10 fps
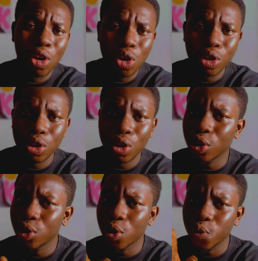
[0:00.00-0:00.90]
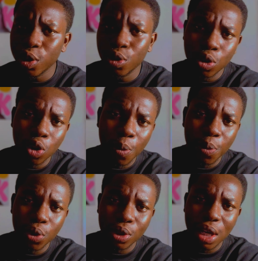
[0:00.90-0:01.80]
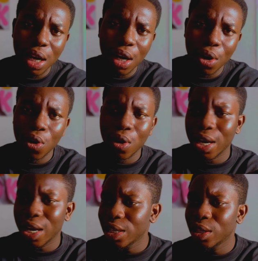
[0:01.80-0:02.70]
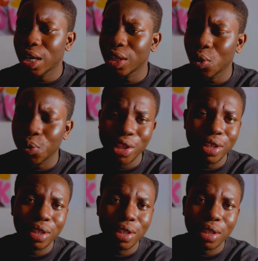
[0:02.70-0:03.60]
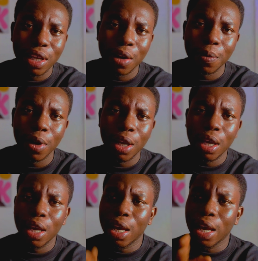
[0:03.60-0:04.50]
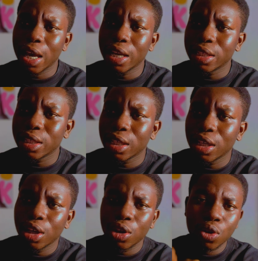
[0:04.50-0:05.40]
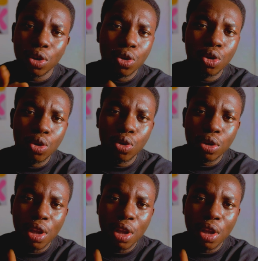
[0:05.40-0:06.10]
a lot on your Windows computer or any other operating system and you still use